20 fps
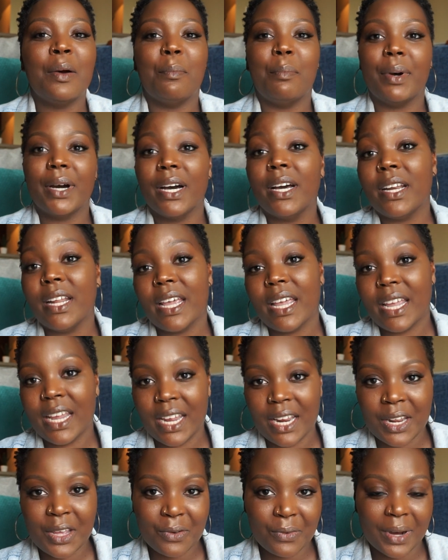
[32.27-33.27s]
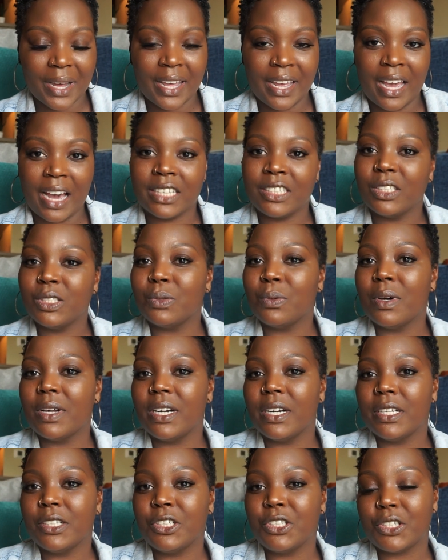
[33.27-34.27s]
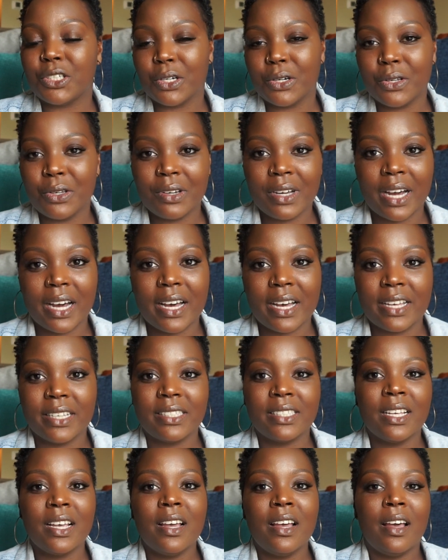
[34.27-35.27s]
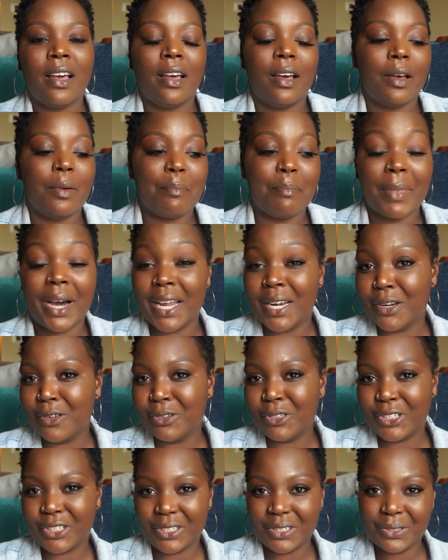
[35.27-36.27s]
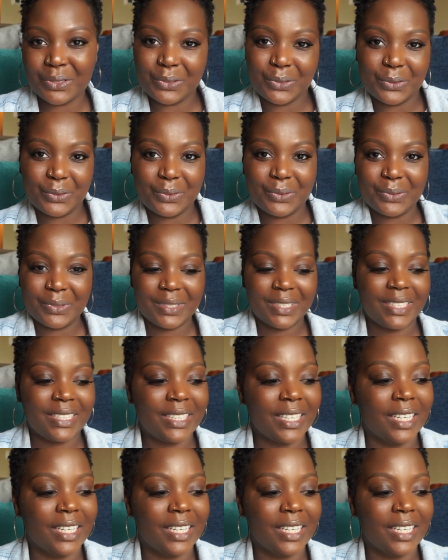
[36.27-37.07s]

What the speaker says: But anyway, I just wanted to show you guys my new shoes.